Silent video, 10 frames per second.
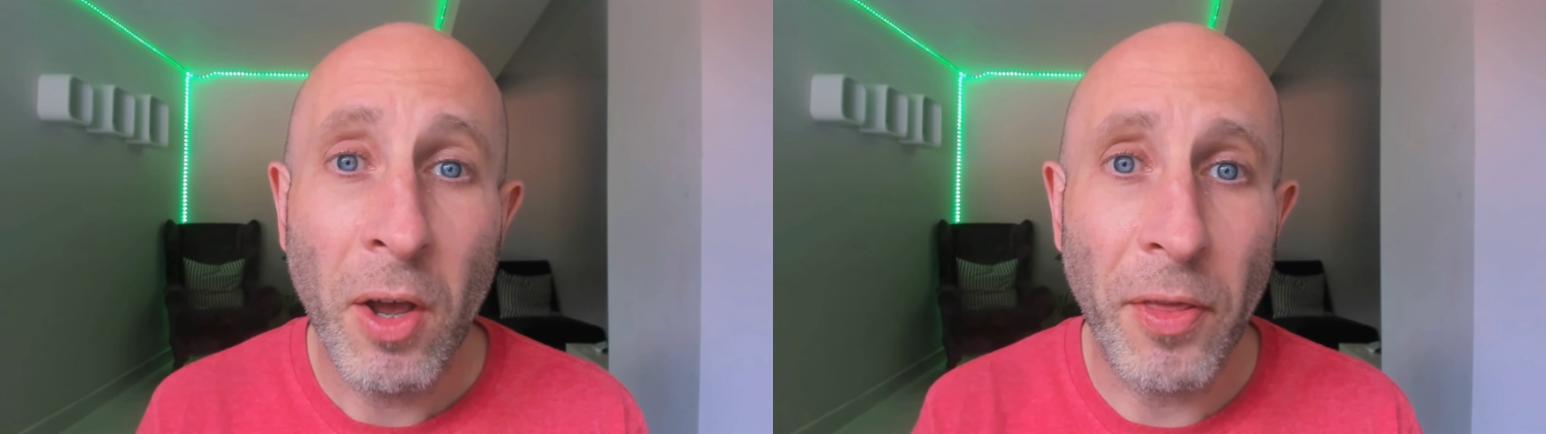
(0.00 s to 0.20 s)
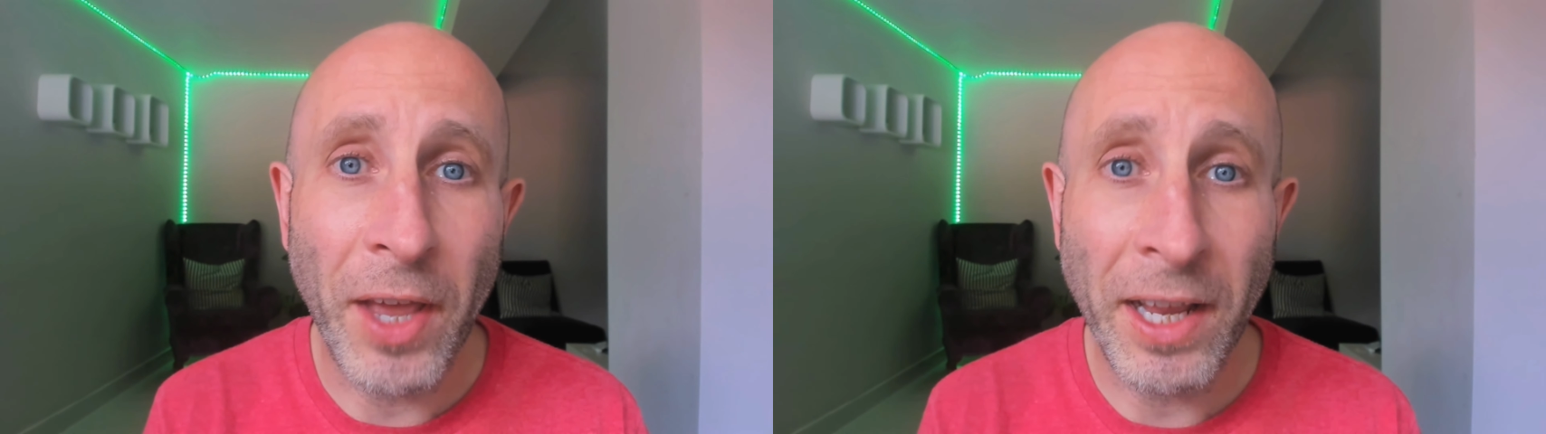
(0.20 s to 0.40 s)

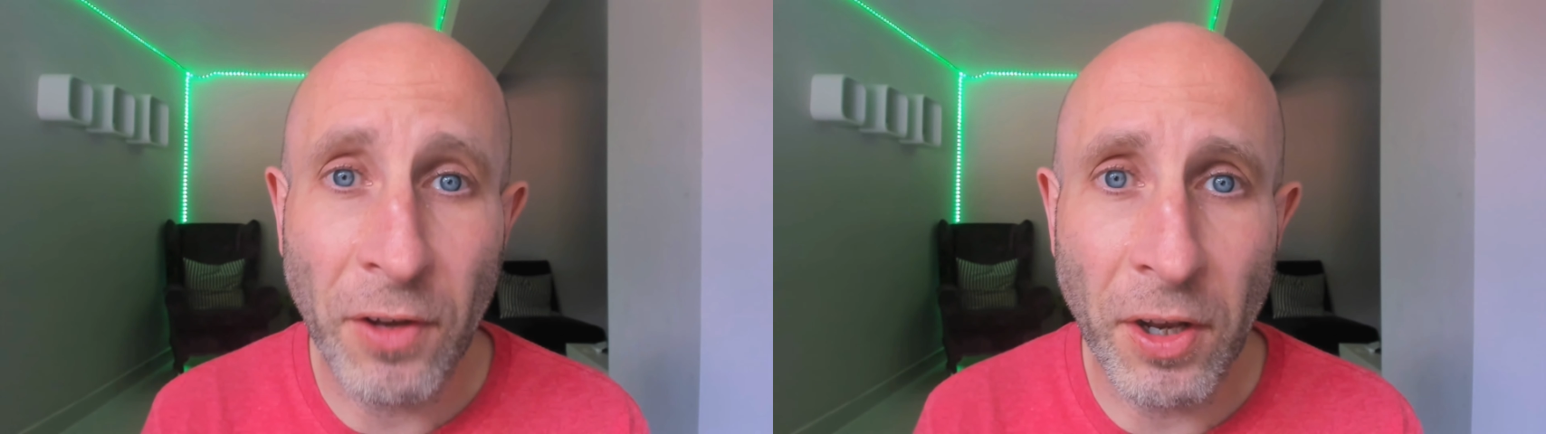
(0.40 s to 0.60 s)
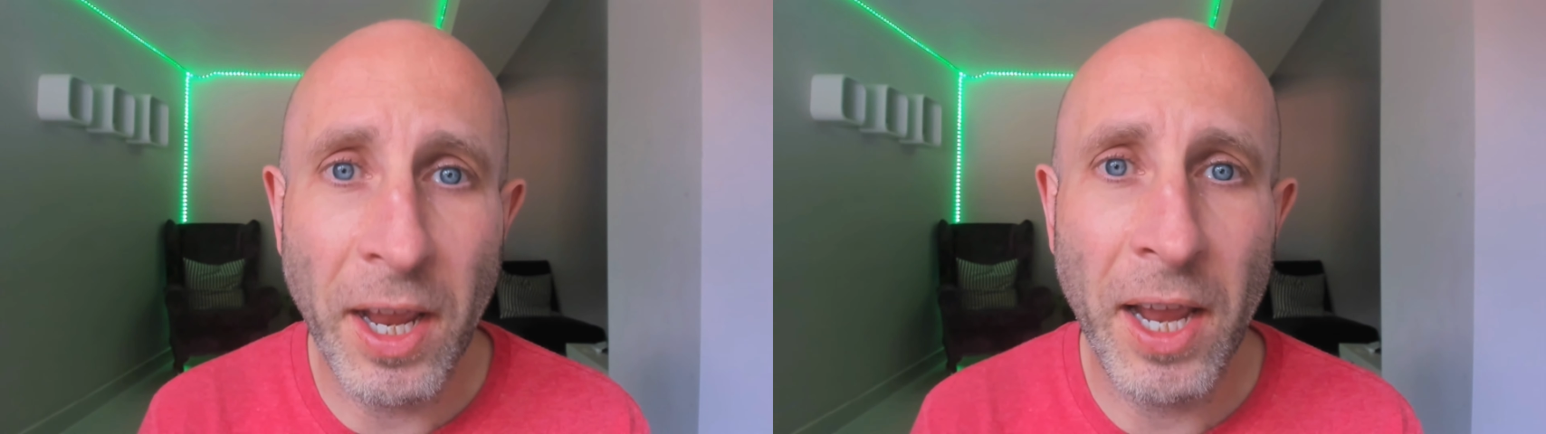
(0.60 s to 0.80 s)
and that's
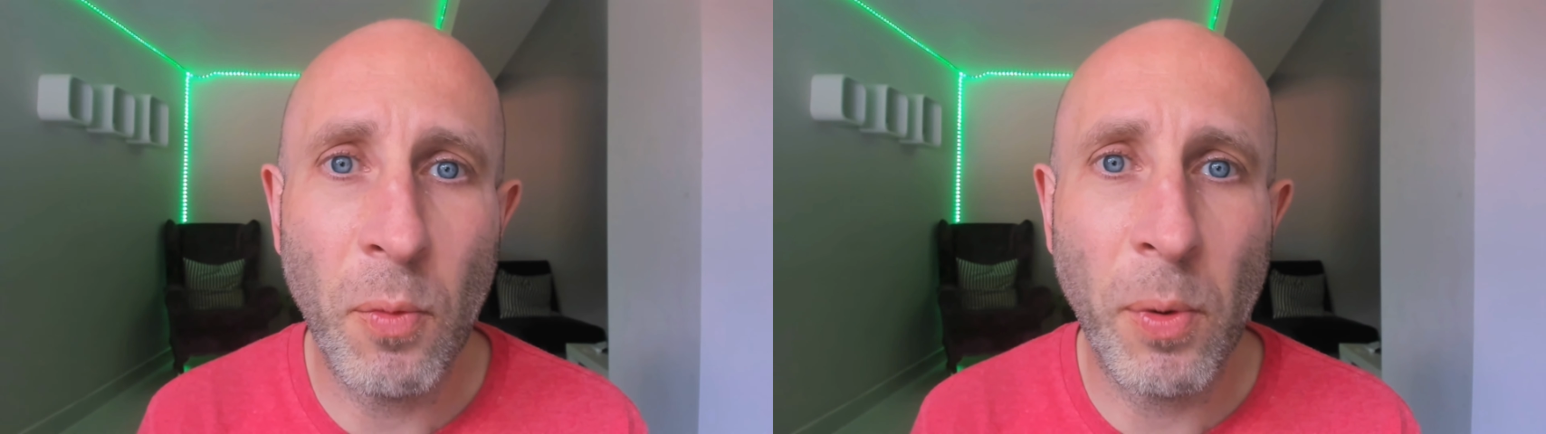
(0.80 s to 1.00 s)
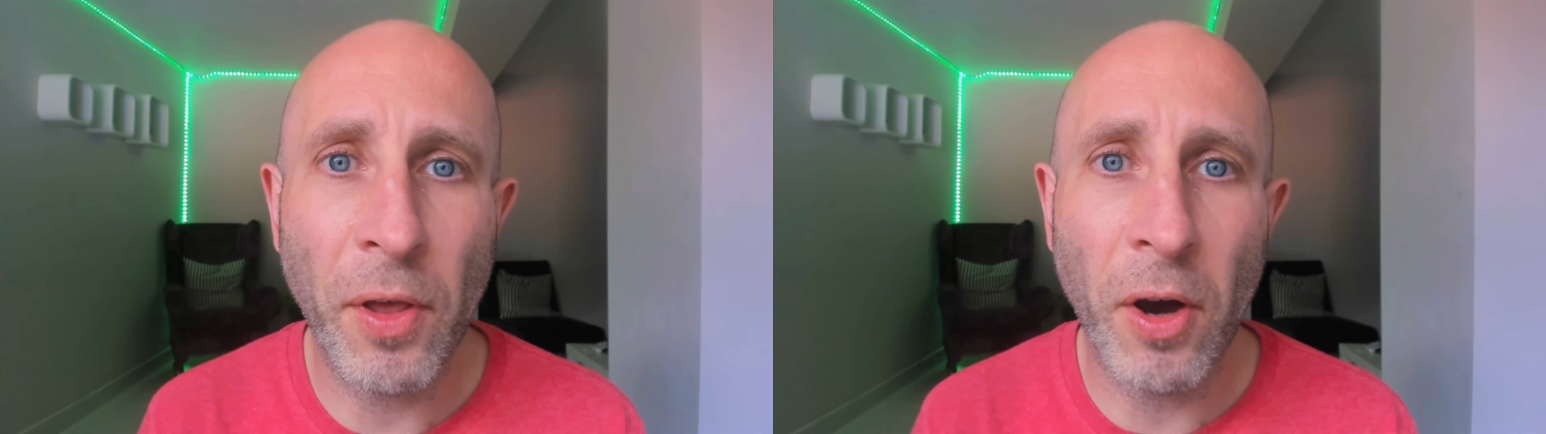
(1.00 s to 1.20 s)
going to
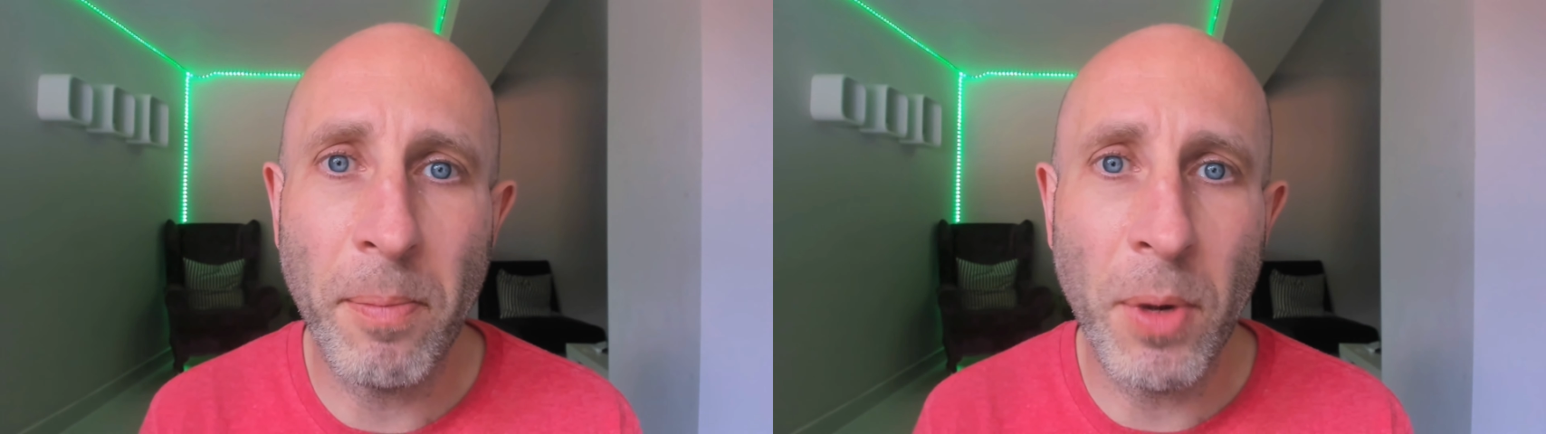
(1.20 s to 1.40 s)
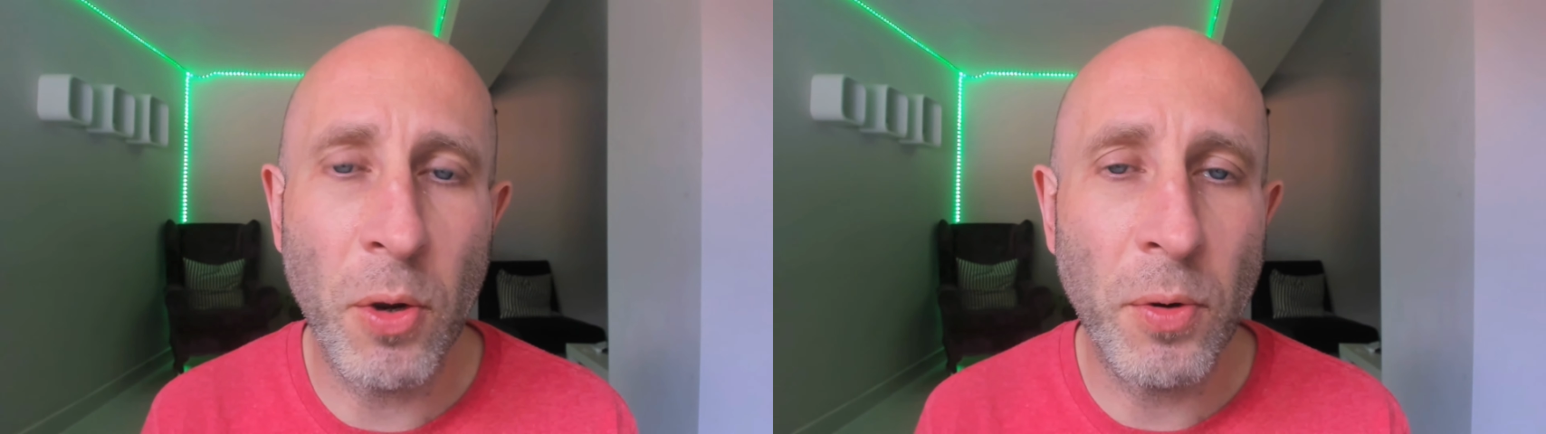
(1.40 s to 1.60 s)
help with our
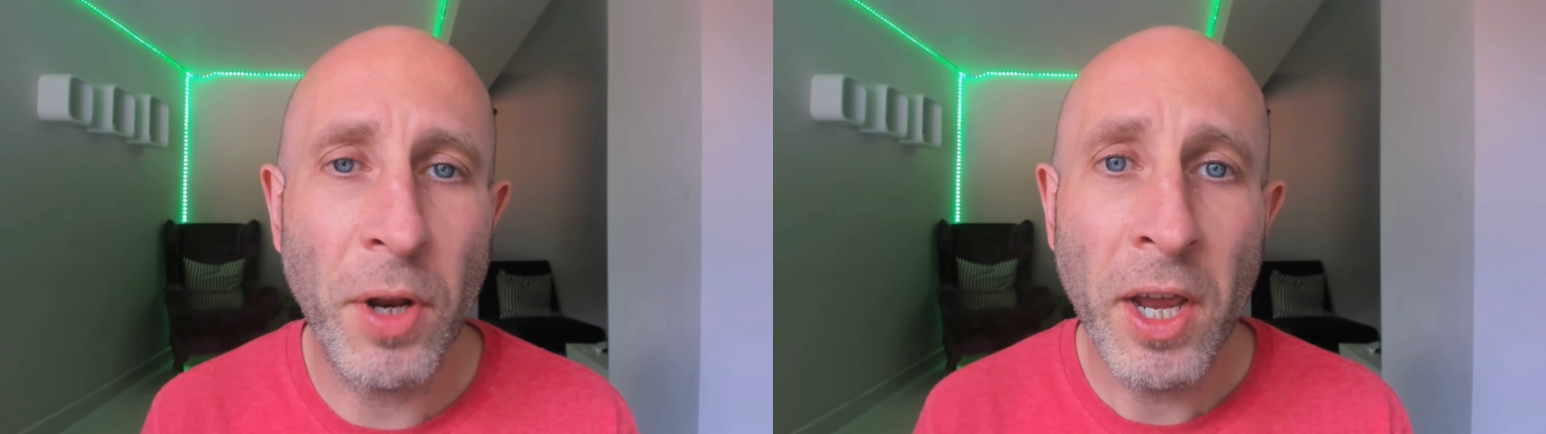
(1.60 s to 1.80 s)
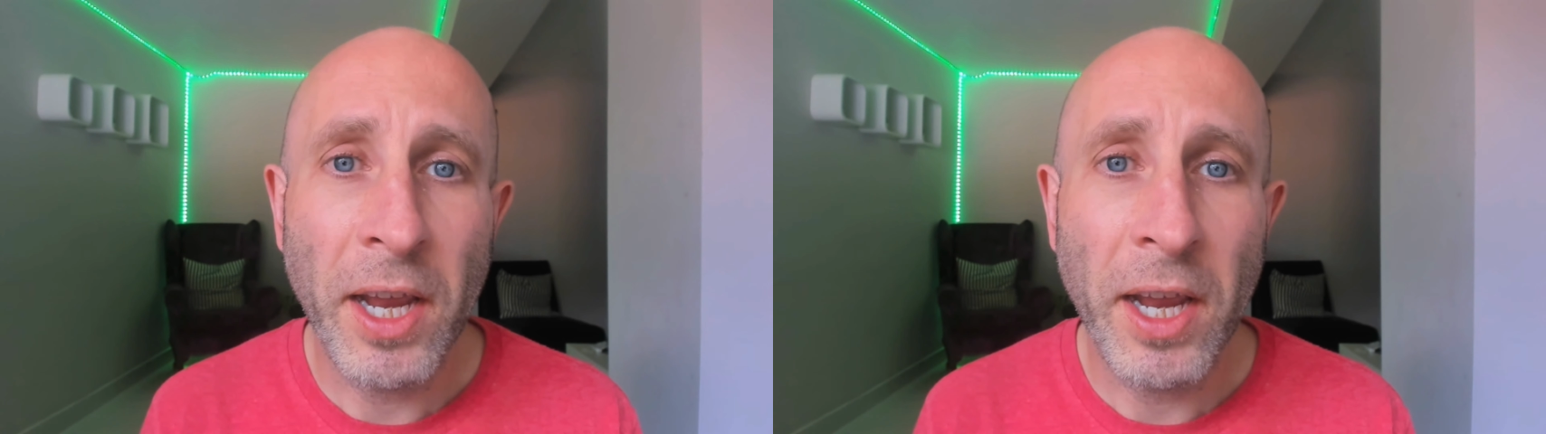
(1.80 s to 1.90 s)
mood.